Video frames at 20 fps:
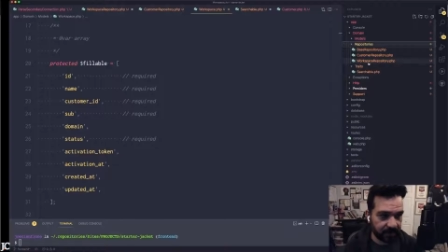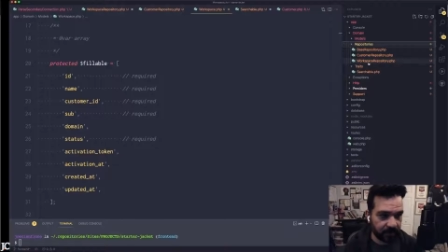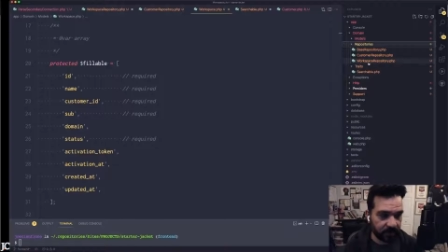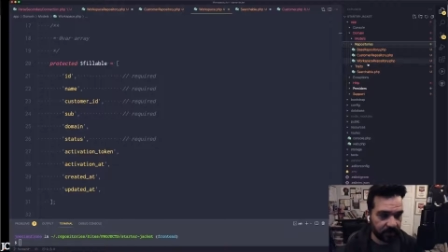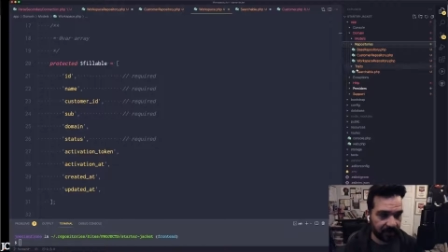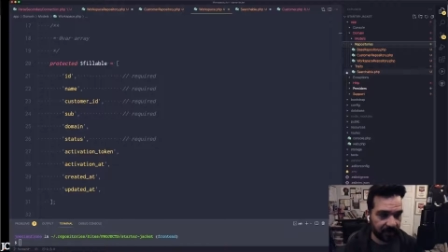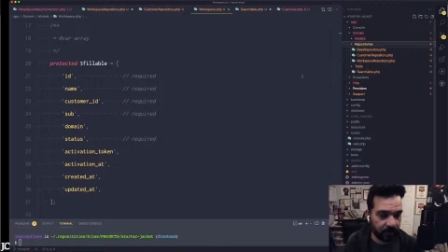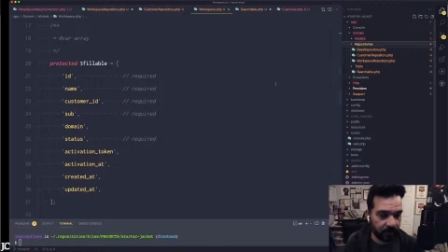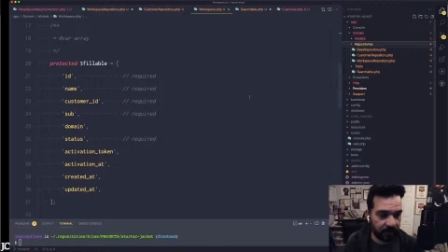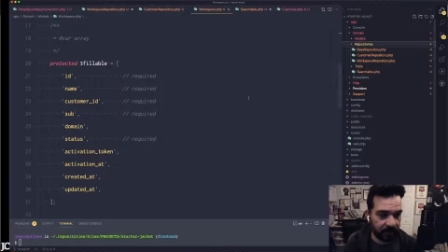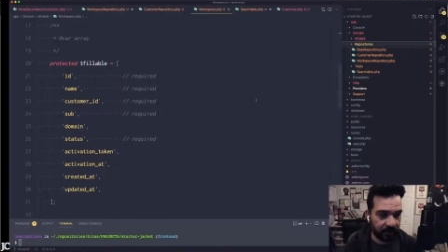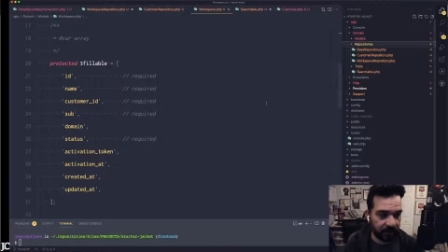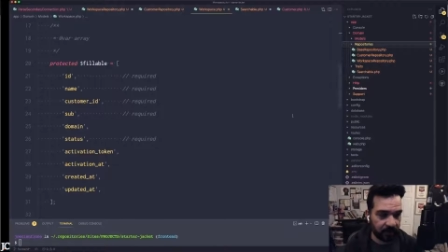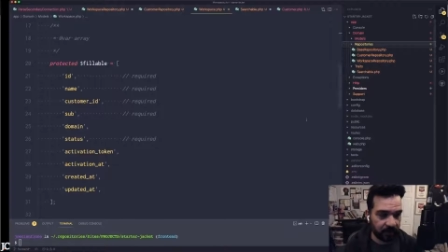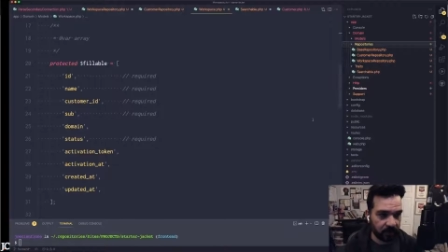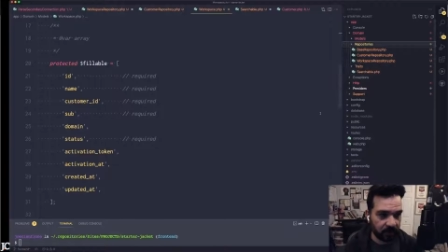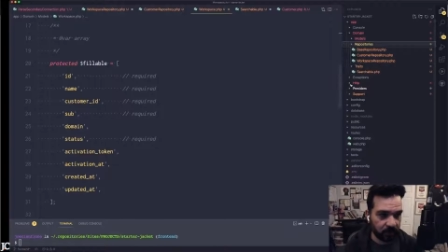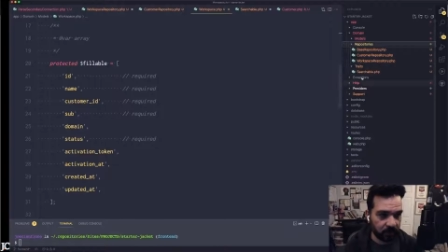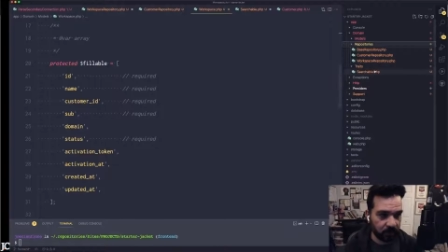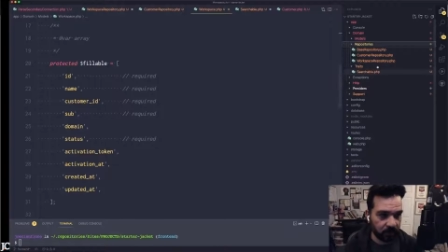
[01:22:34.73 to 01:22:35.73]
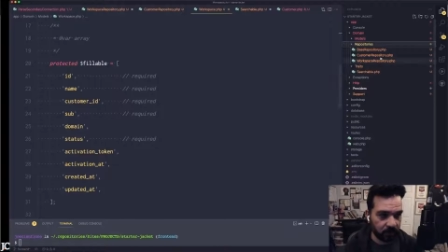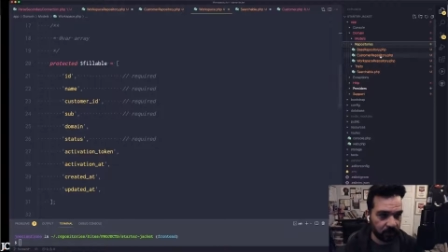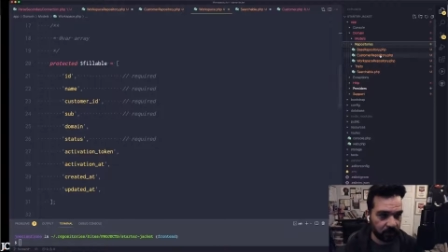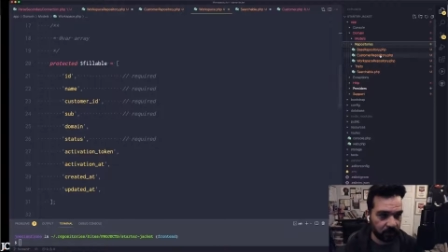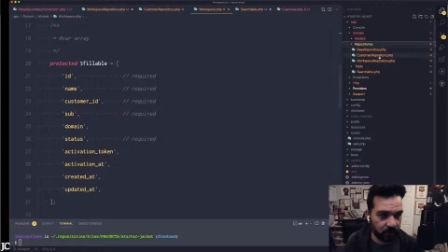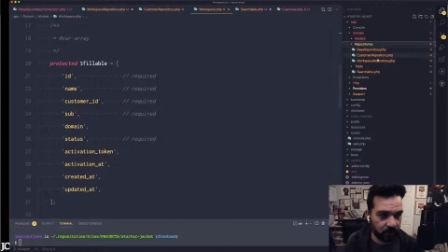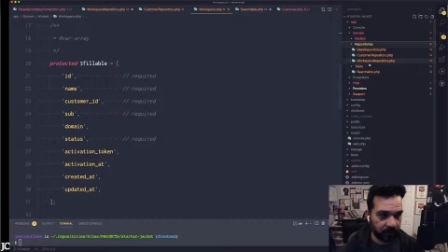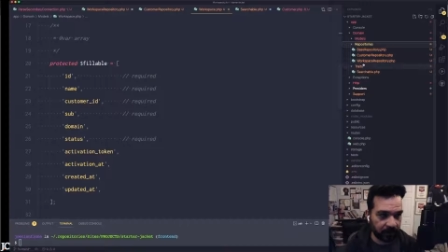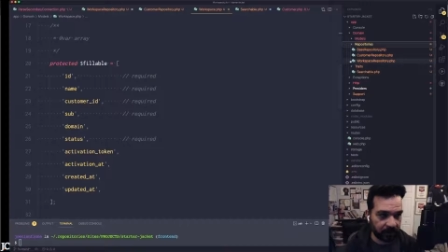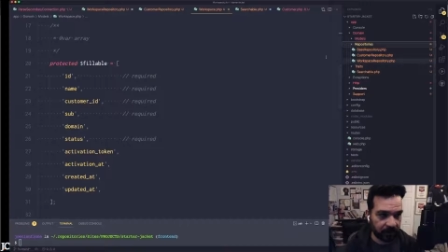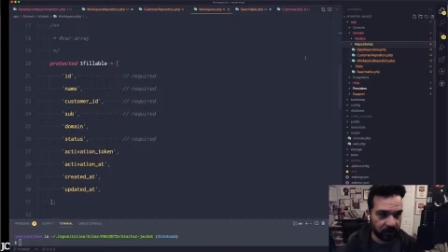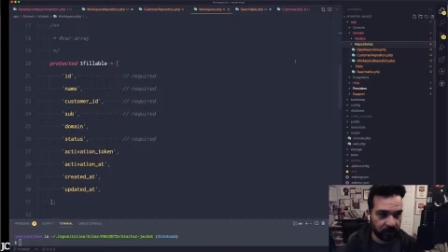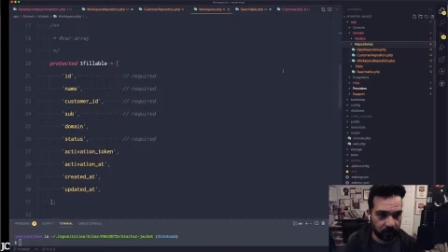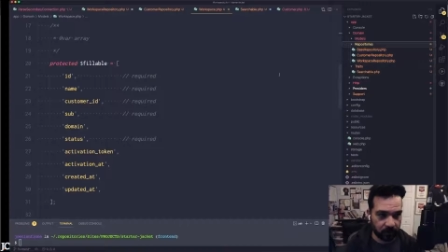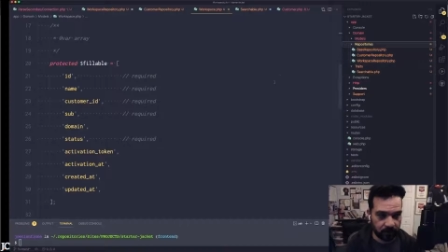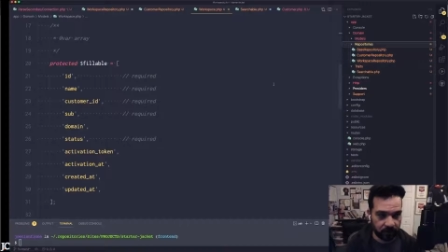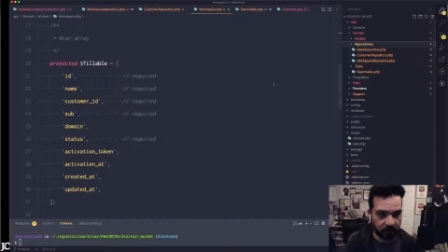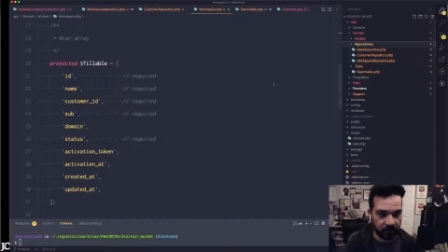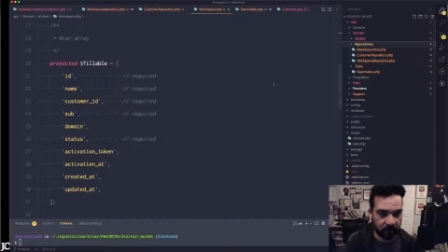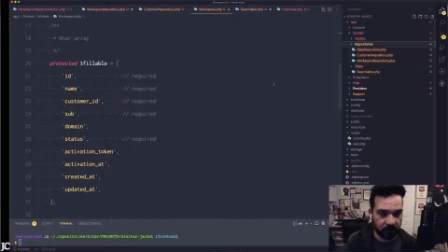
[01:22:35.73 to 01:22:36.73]
so that way they can do the correct
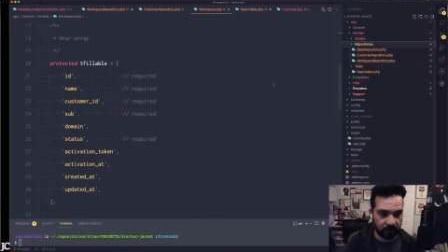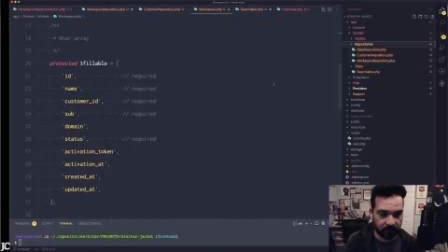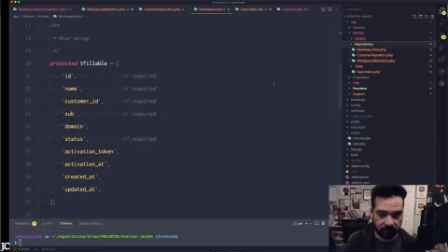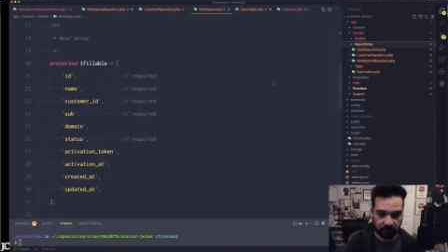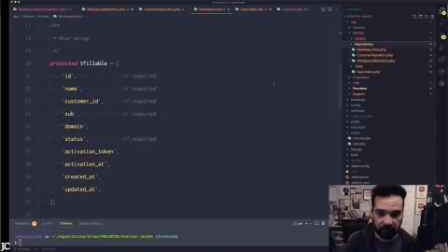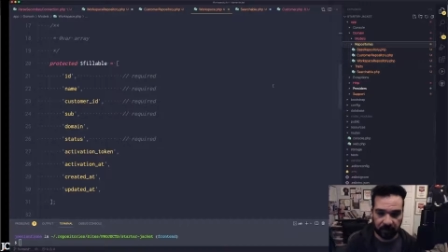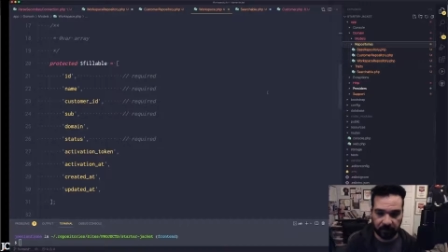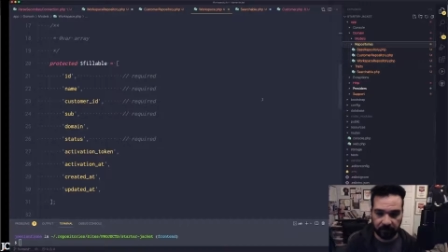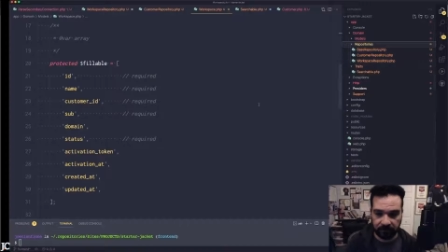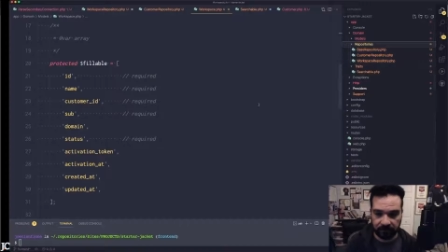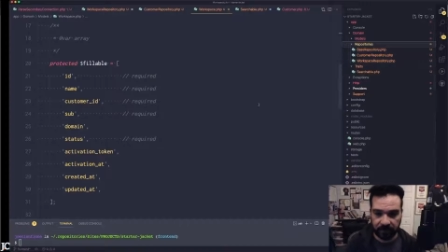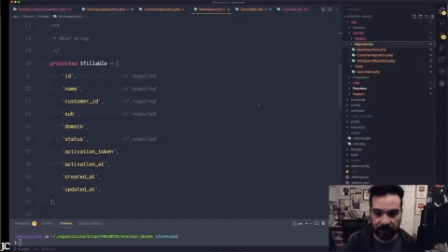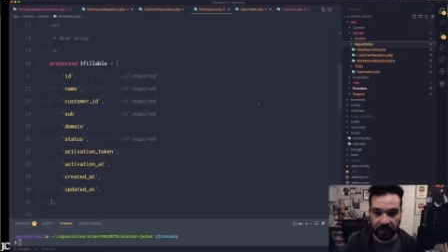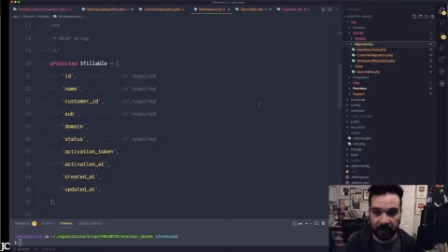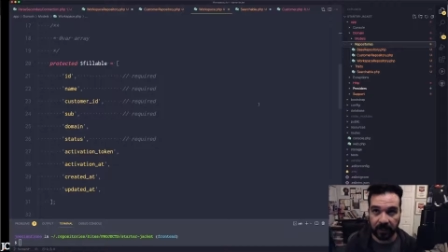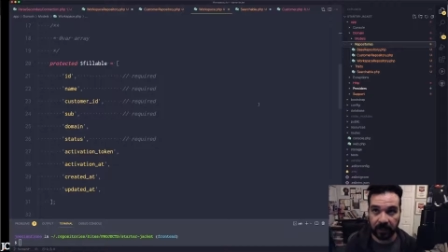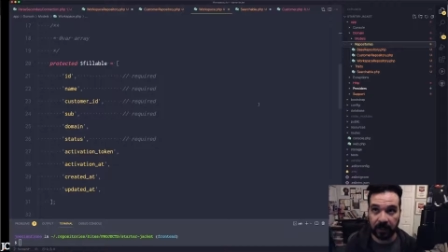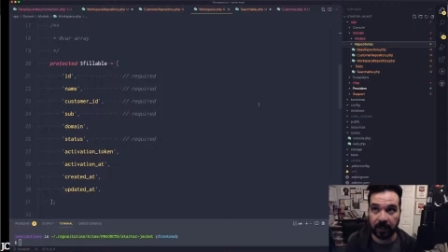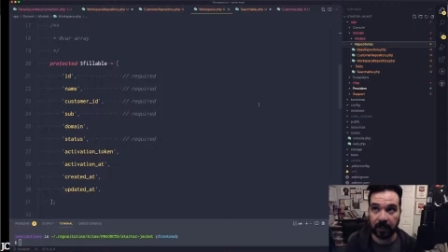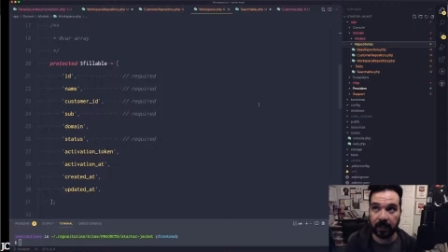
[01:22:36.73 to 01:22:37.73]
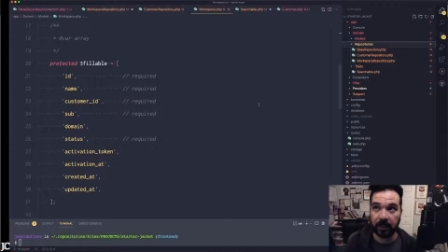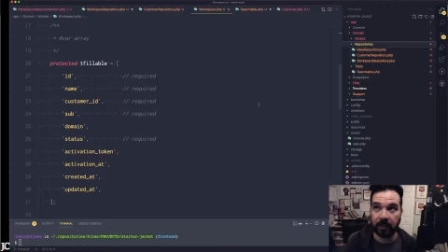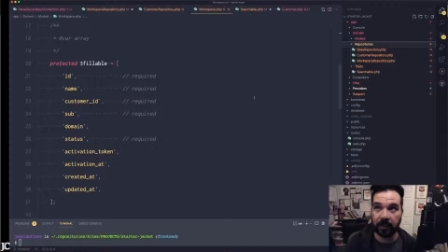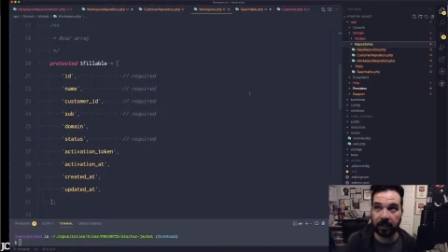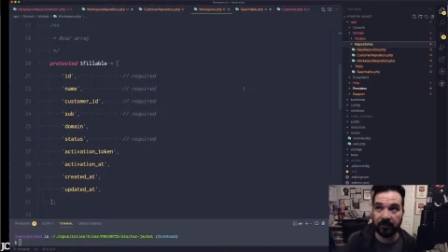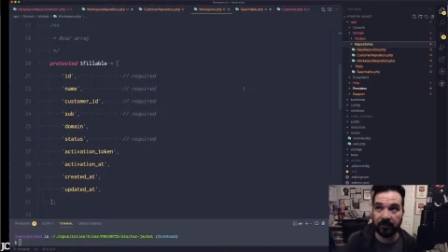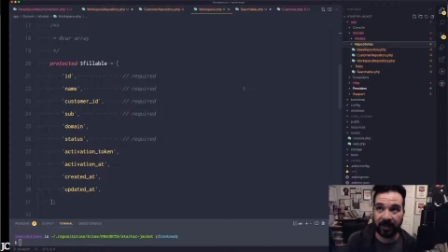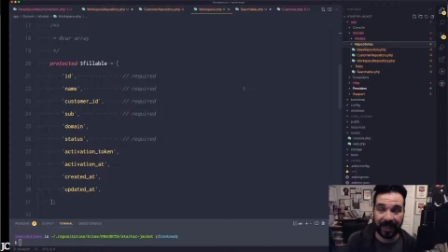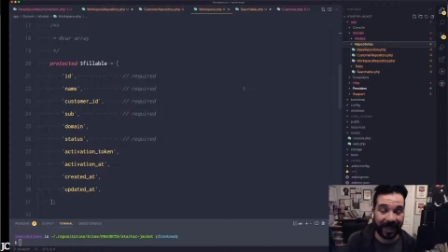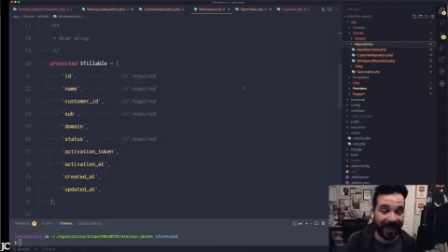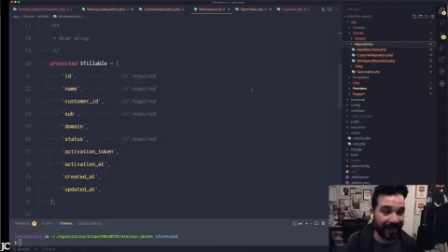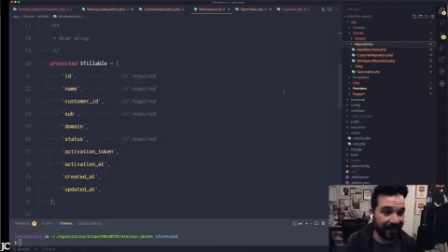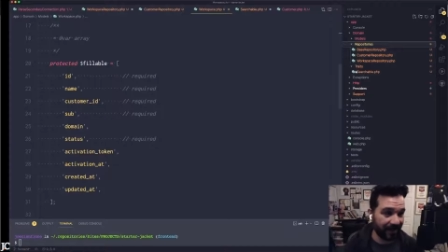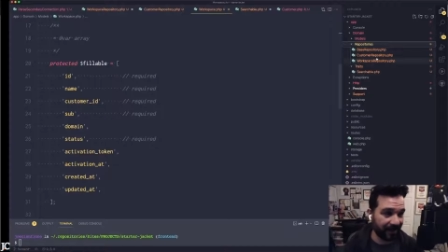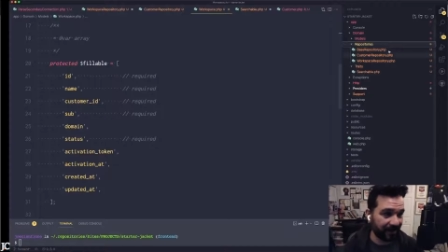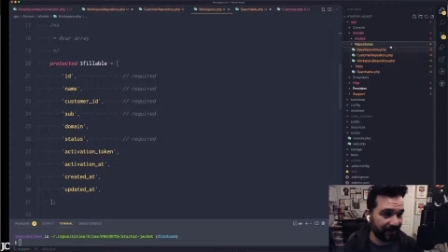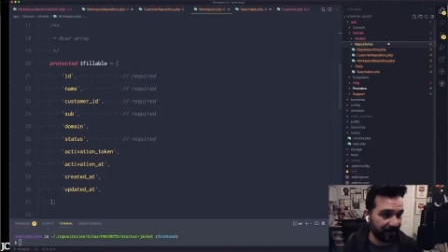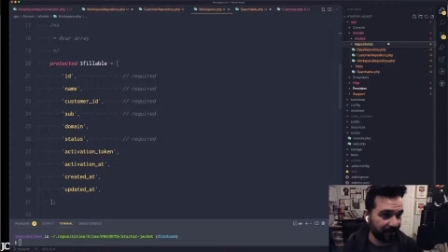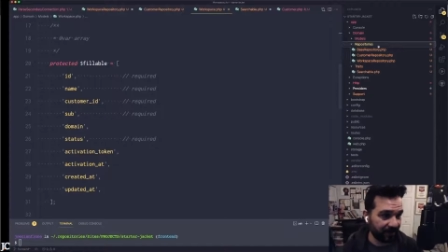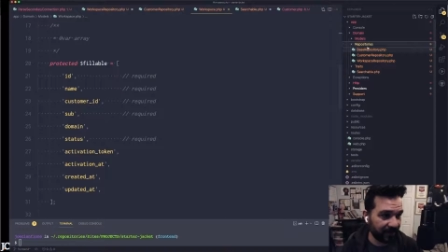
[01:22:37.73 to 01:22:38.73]
searching and finding and even adding
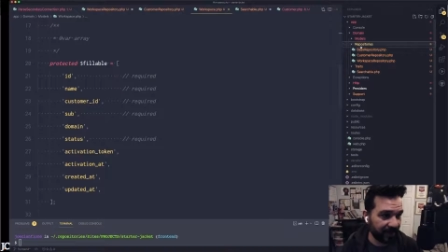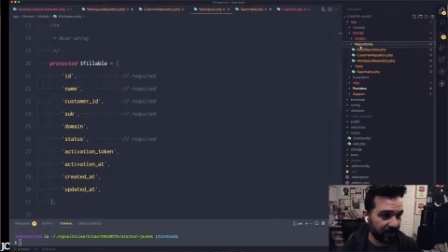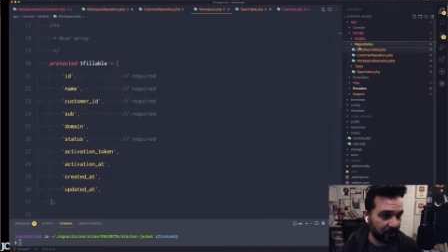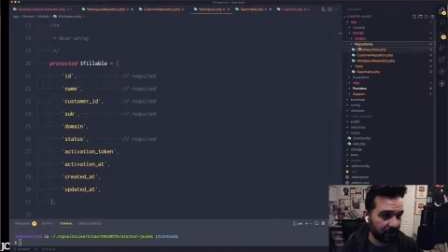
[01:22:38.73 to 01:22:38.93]
stuff now,